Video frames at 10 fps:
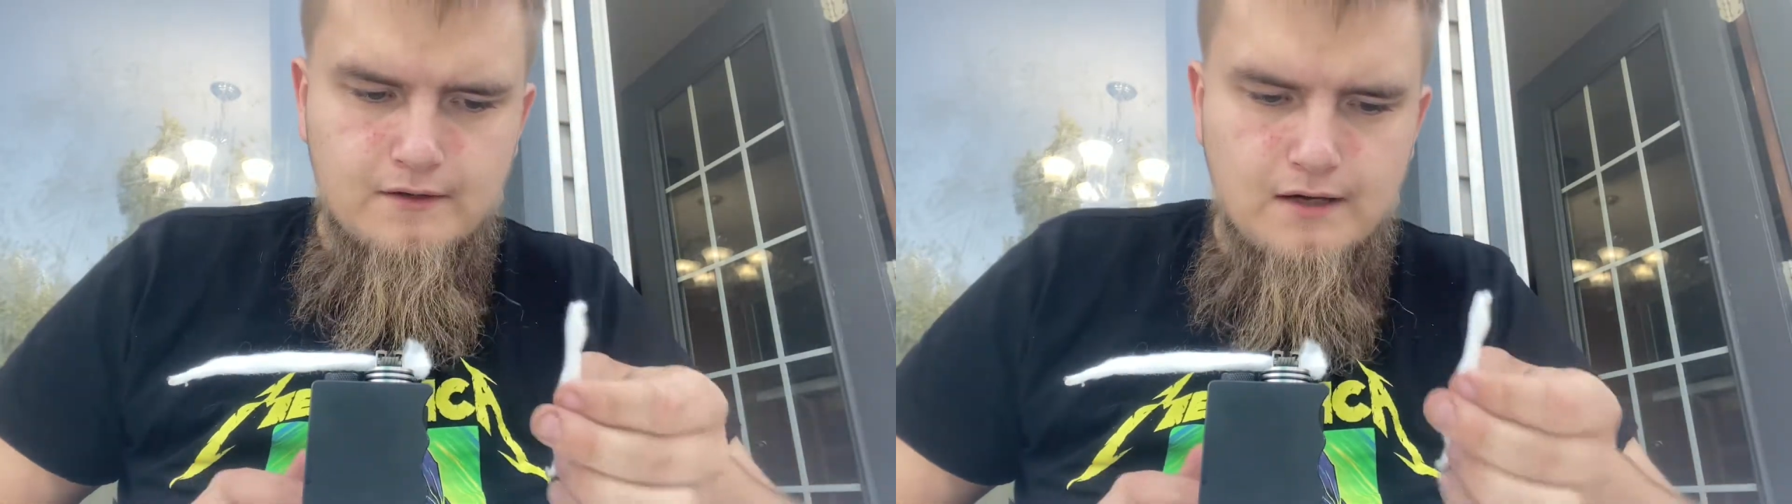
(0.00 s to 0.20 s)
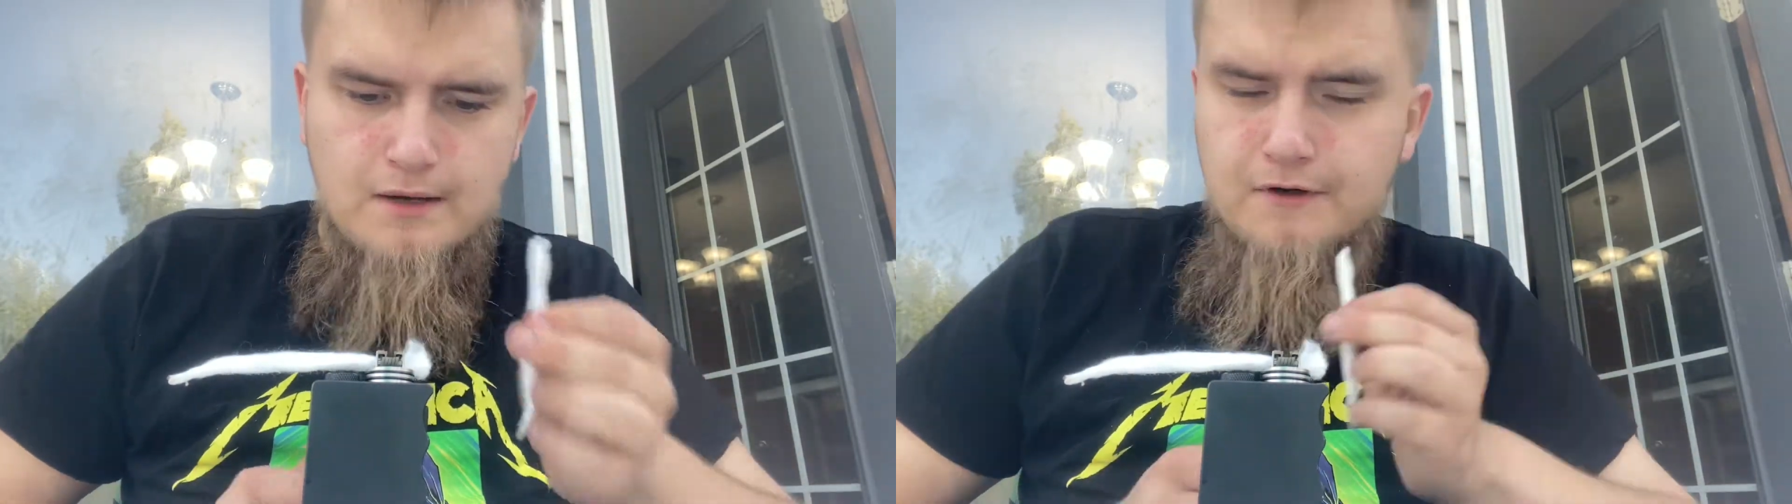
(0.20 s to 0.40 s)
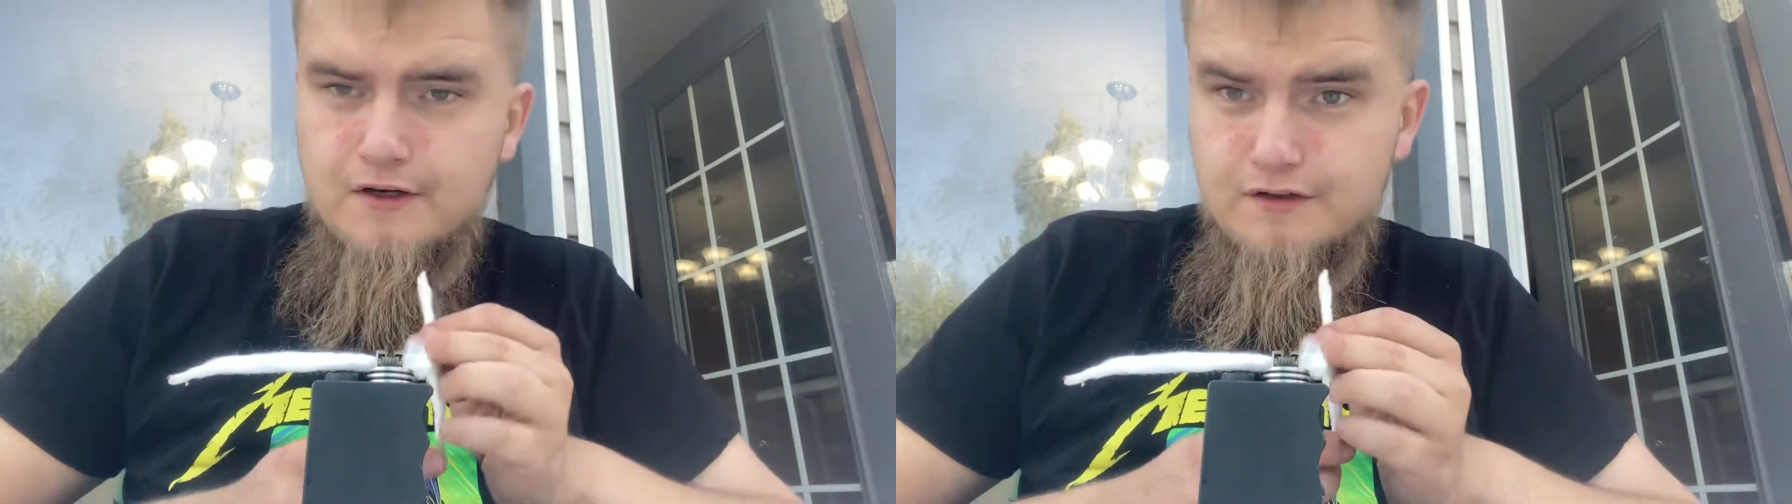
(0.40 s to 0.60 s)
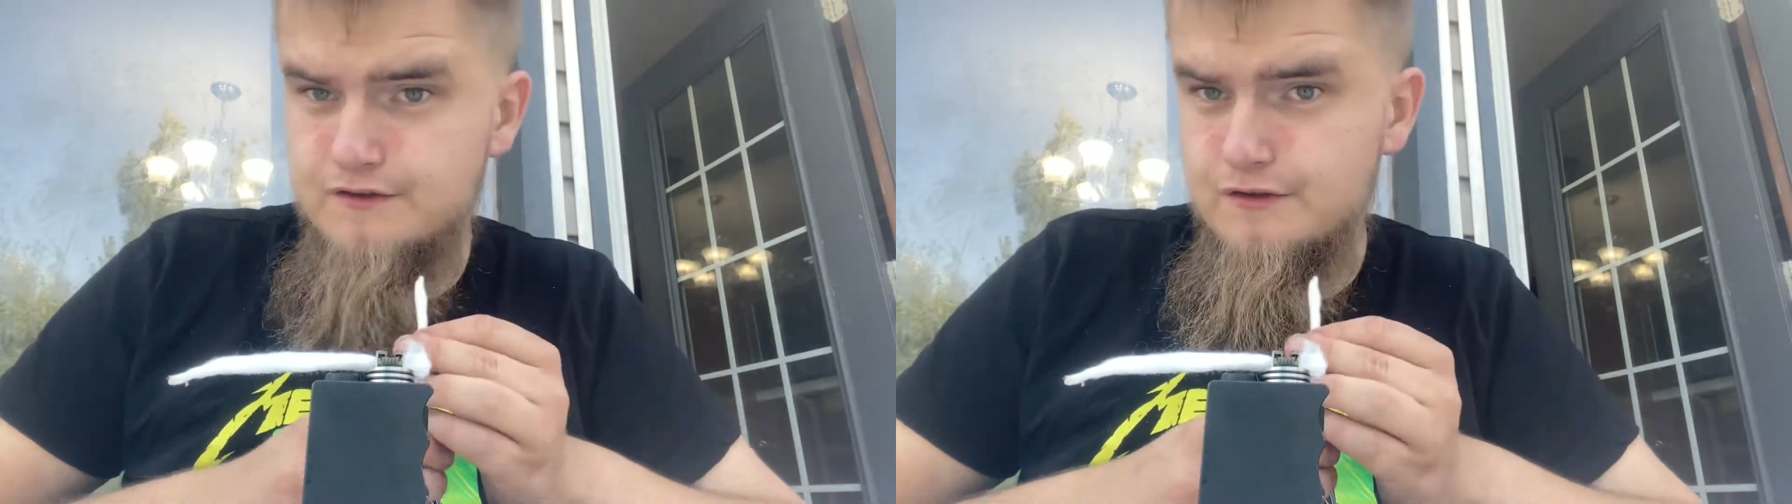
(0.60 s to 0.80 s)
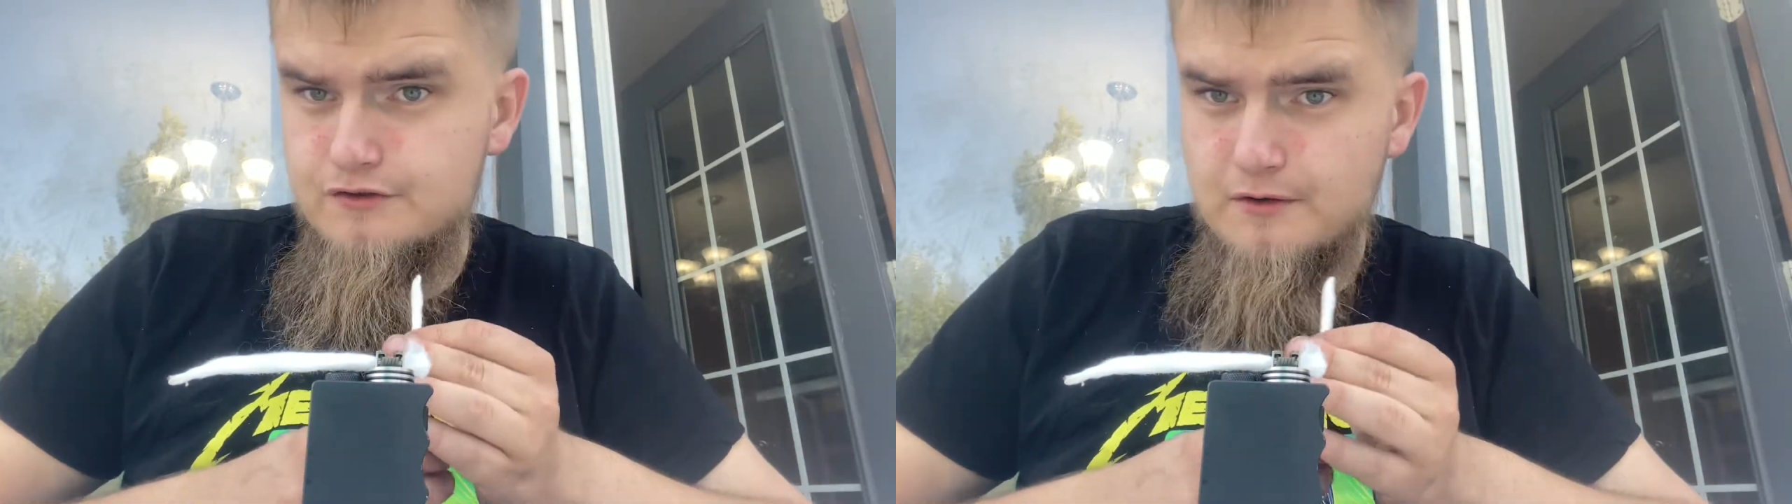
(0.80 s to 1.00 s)
I'm going to use
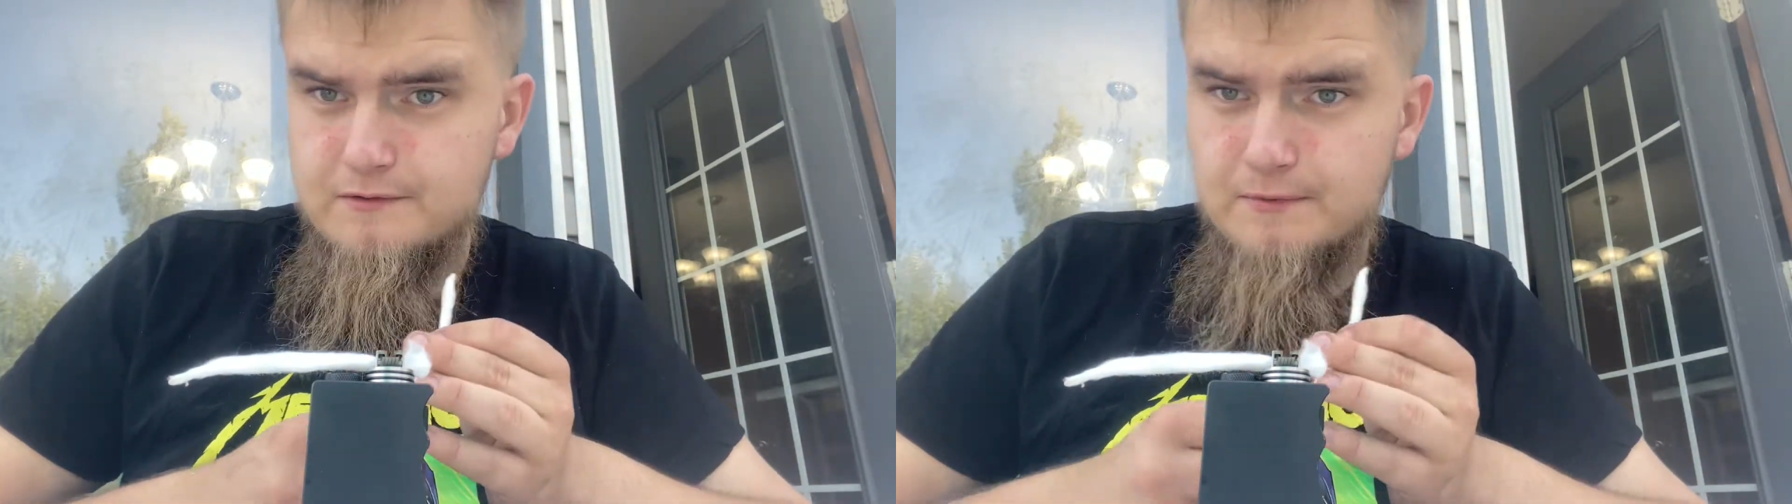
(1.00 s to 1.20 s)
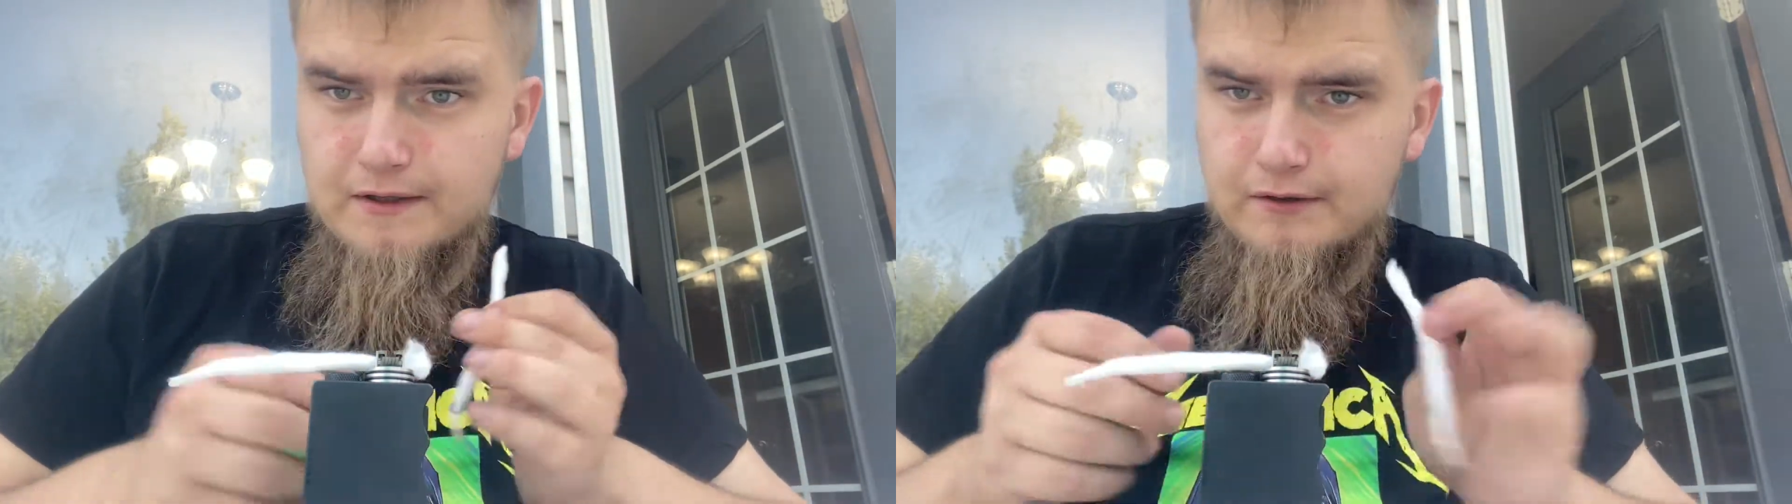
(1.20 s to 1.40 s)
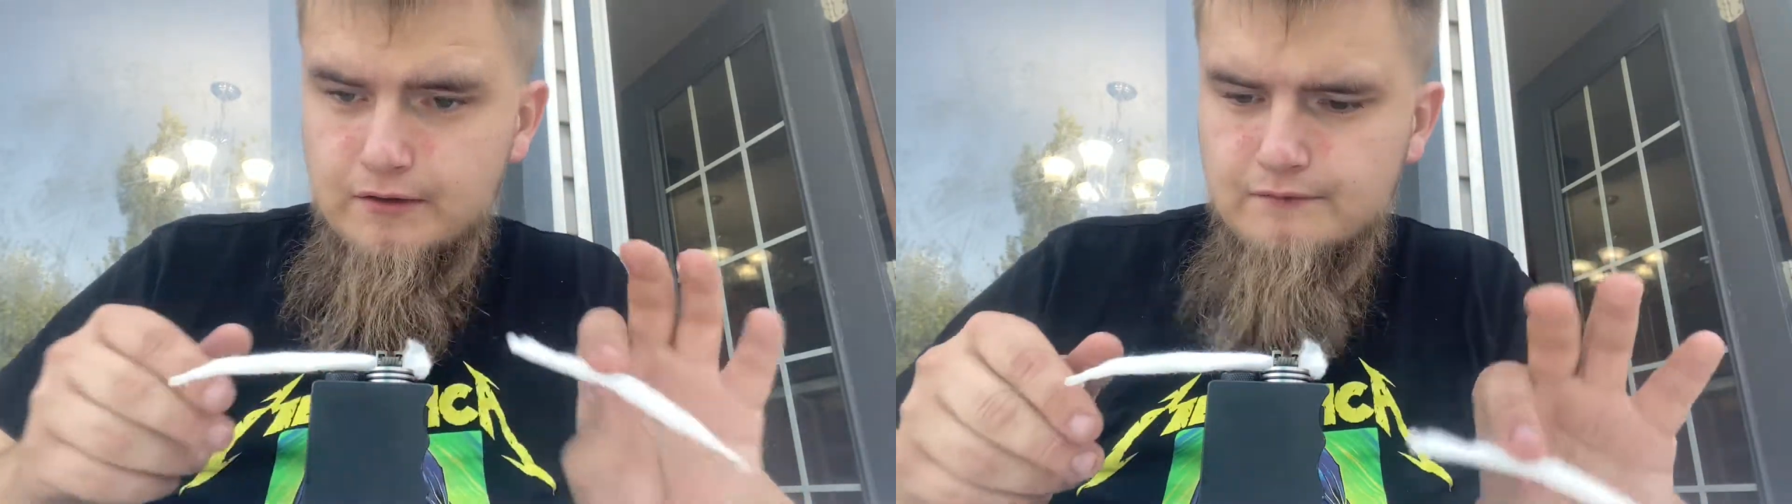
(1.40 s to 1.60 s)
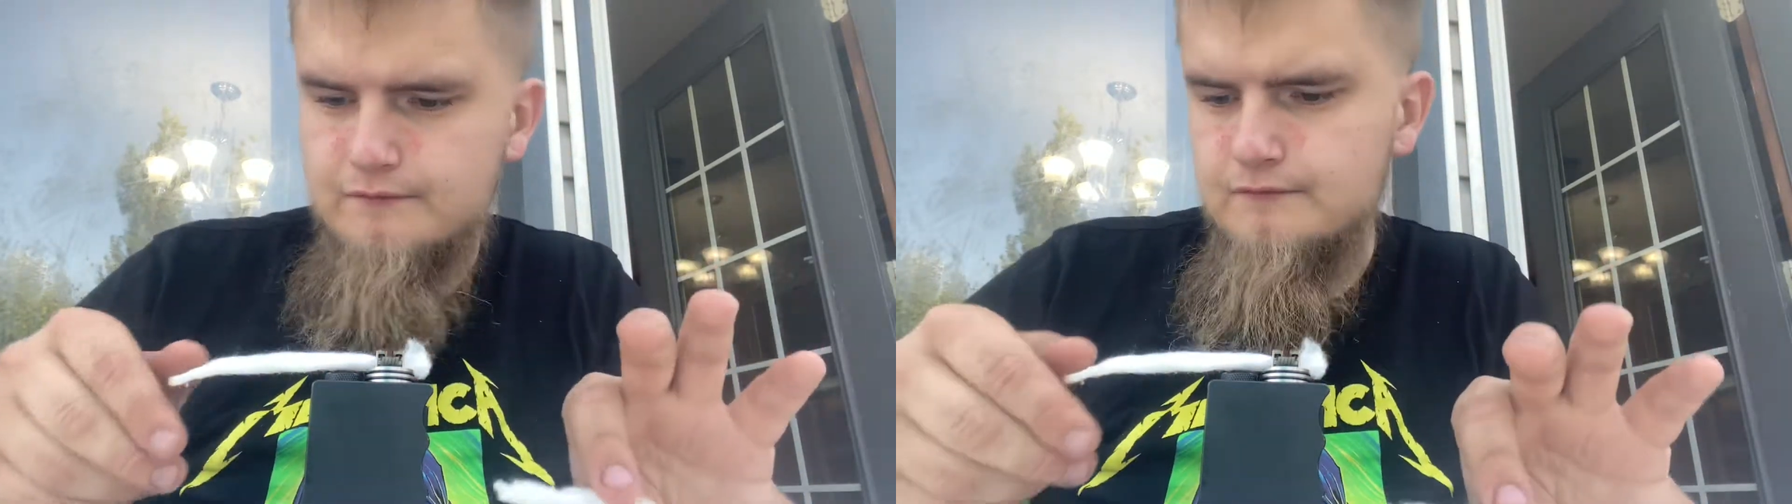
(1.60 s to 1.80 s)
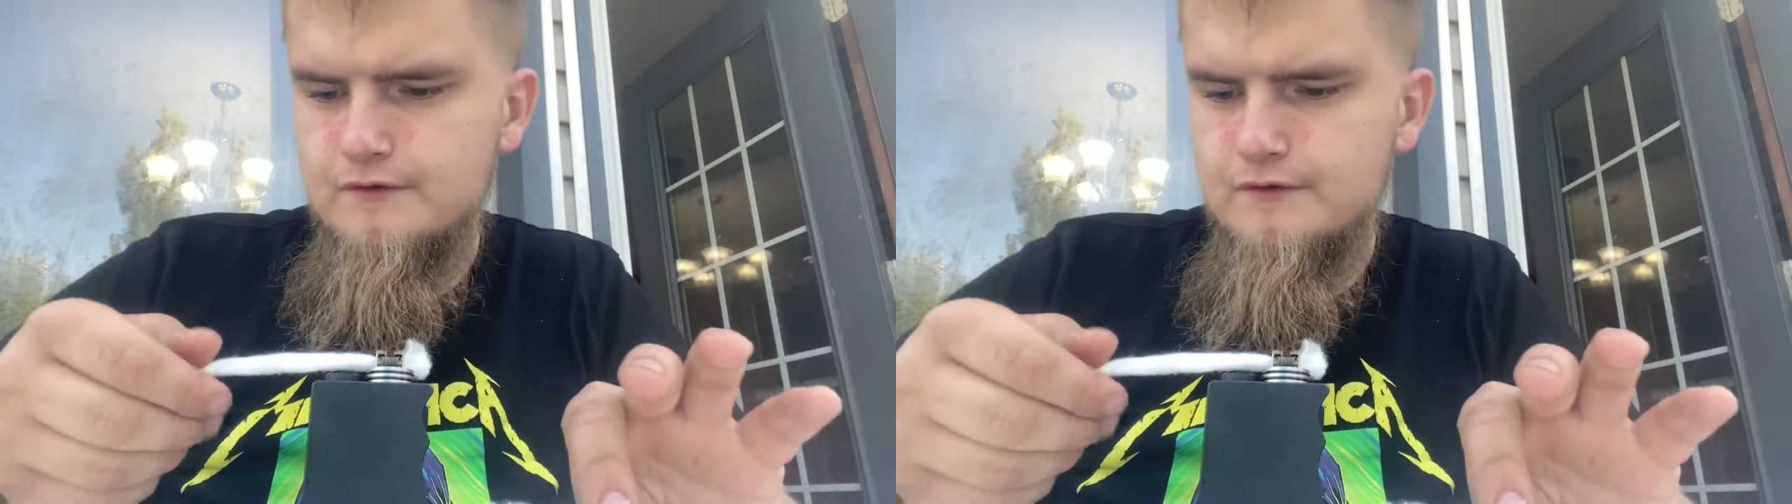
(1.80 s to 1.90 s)
two strips, but you can